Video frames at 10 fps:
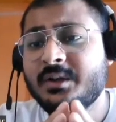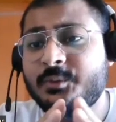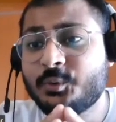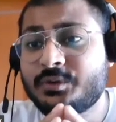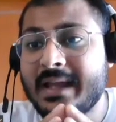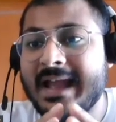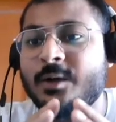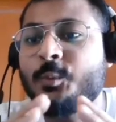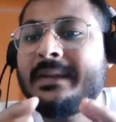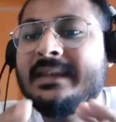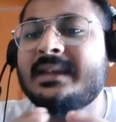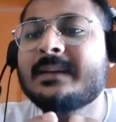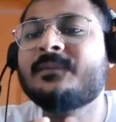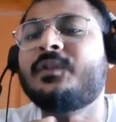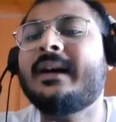use
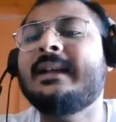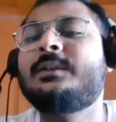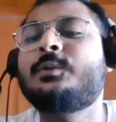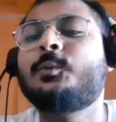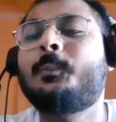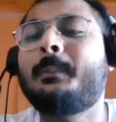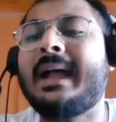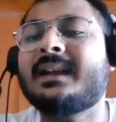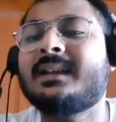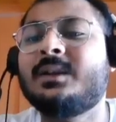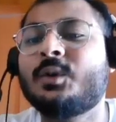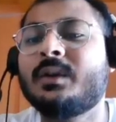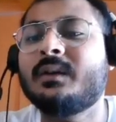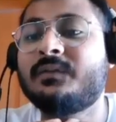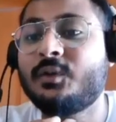aluminium foil to pack your
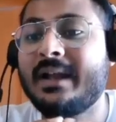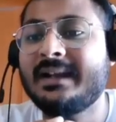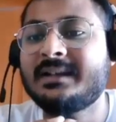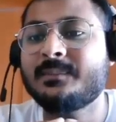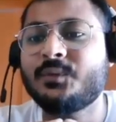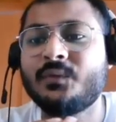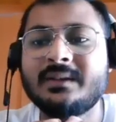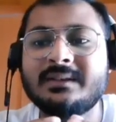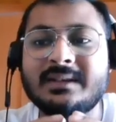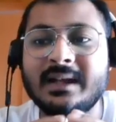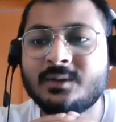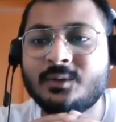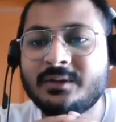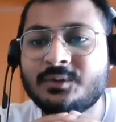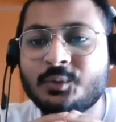food items when
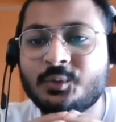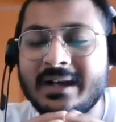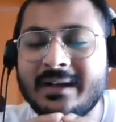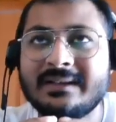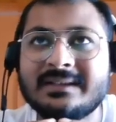going to travel